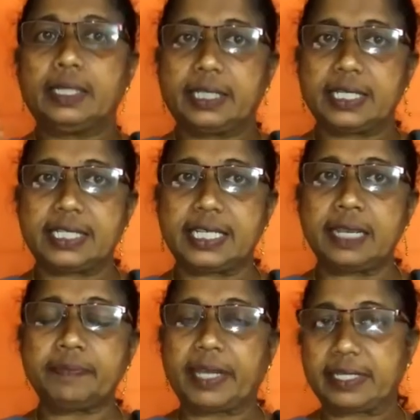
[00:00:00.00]
The
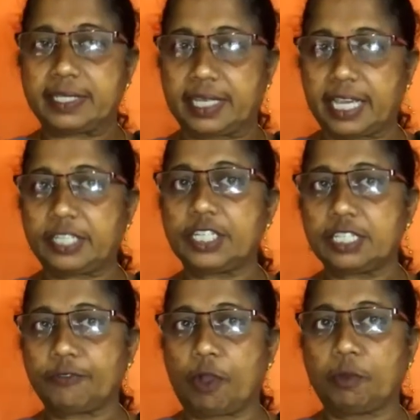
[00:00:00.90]
steam, that is the
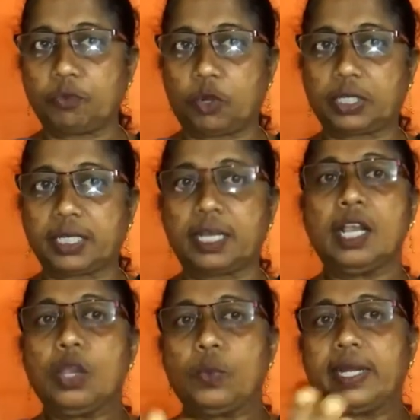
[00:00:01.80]
gaseous form of water,
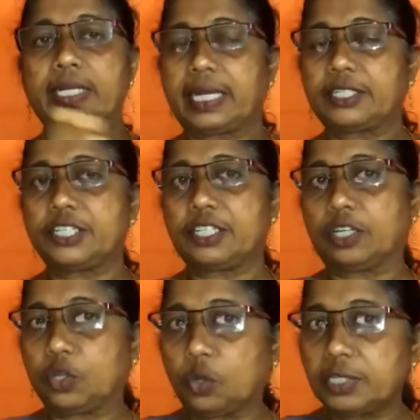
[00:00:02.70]
when it touches
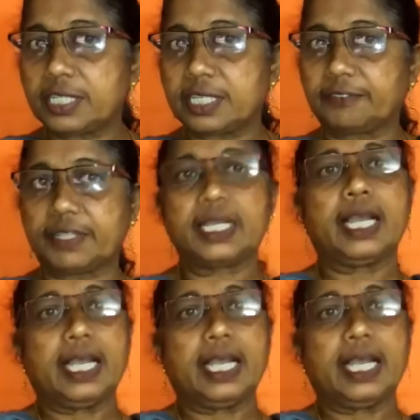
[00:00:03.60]
a cold surface,